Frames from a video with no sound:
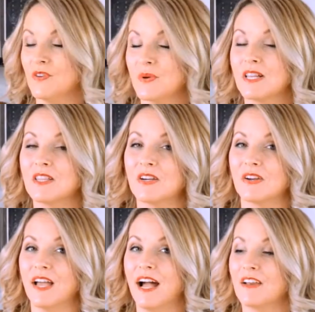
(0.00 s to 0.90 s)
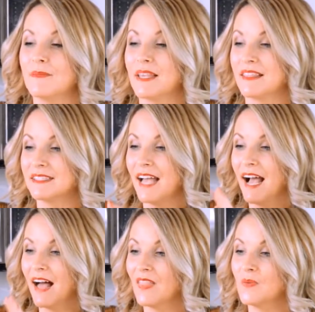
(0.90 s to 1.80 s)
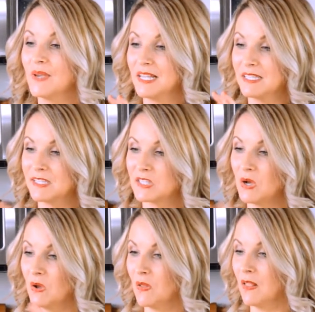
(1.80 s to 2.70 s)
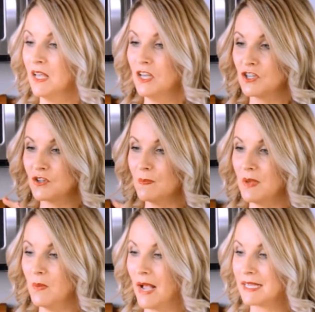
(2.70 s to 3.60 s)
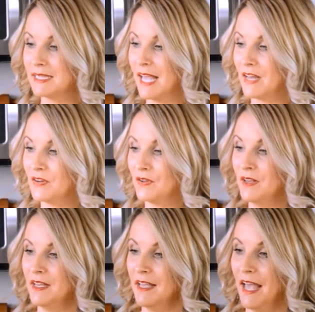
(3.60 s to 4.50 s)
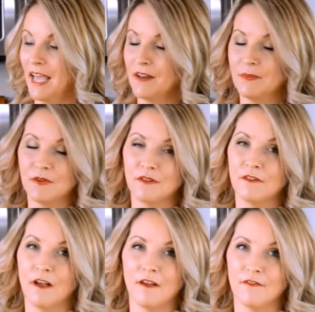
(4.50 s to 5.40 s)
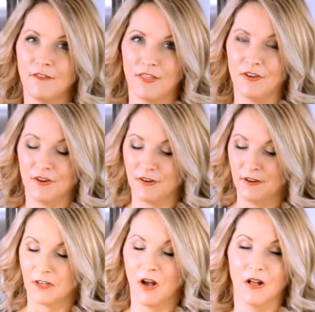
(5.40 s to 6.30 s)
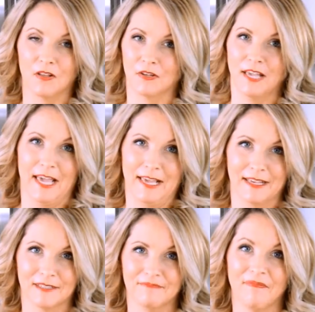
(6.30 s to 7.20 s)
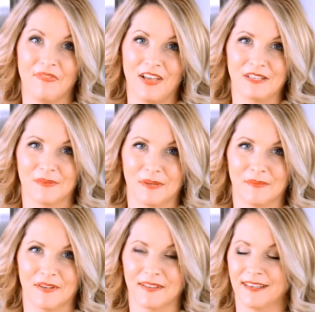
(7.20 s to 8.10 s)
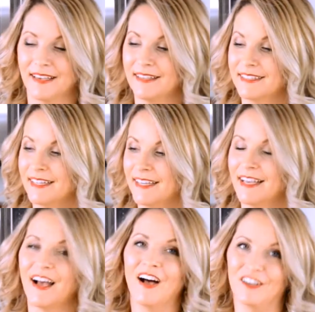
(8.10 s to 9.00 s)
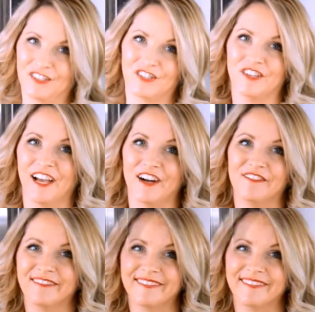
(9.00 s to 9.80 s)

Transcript: You want to learn how to make this Halloween skull, drippy wax candle, edible feather collar cake. That's what I'm calling it. I'll show you how.